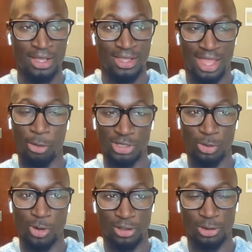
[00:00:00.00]
that
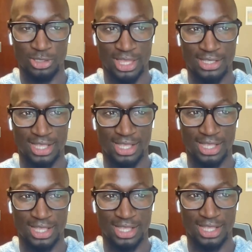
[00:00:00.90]
wasn't one of those things that
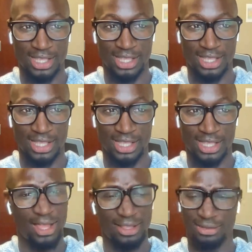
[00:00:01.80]
I look back on. I'm like,